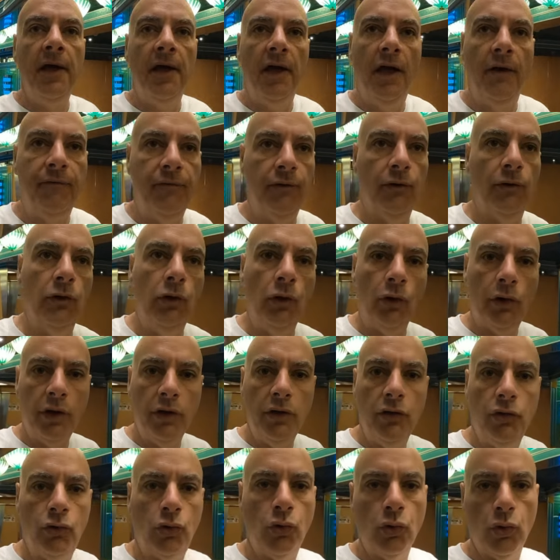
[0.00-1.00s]
If you're
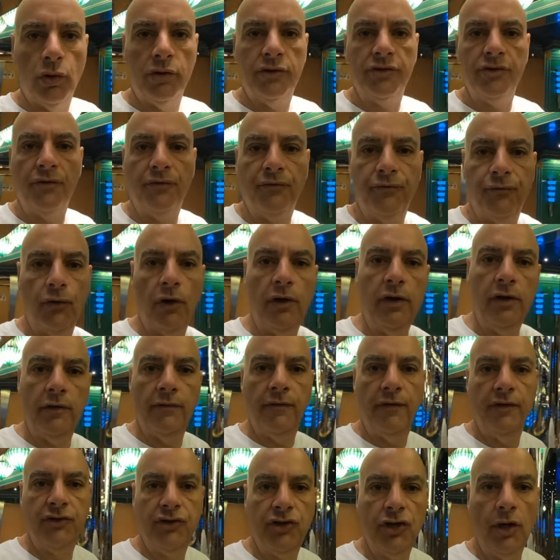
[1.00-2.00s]
looking towards the front
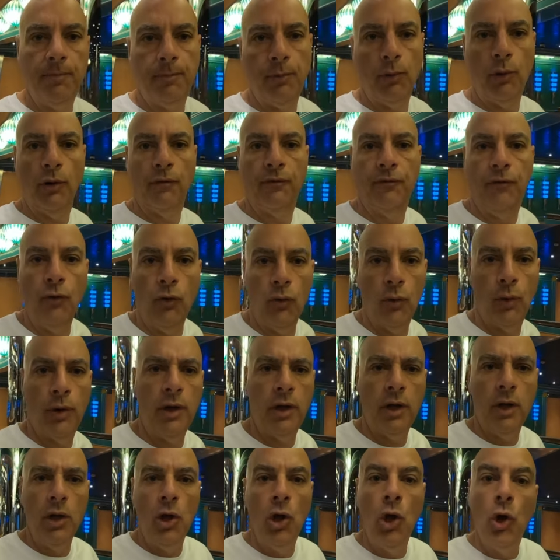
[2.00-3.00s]
of the ship or
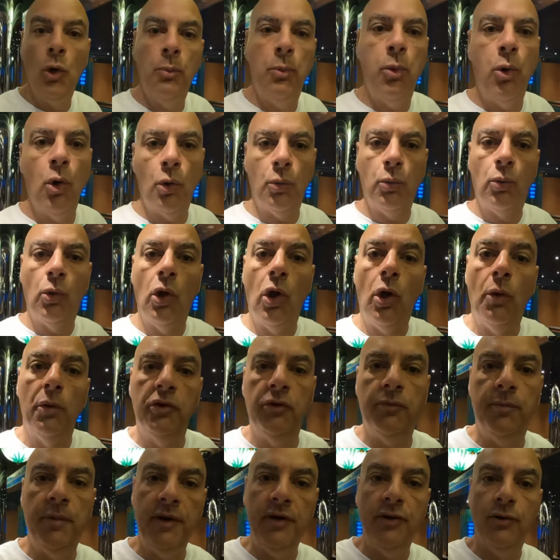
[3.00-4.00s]
forward, port will
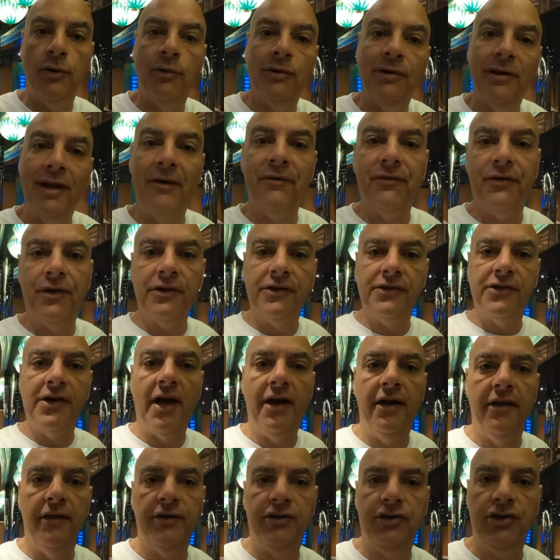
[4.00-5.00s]
always be your left
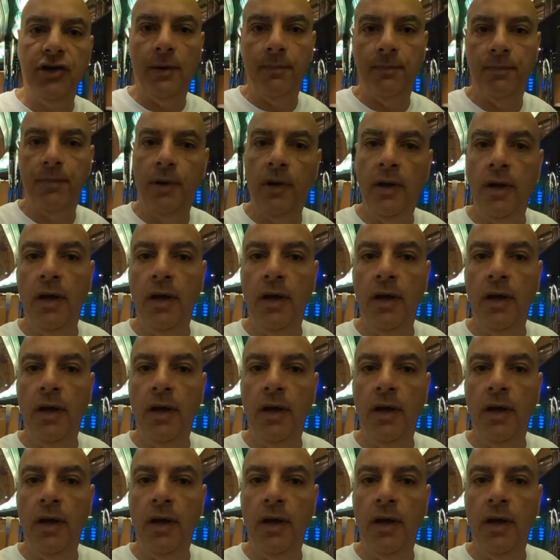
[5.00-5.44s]
side of the ship.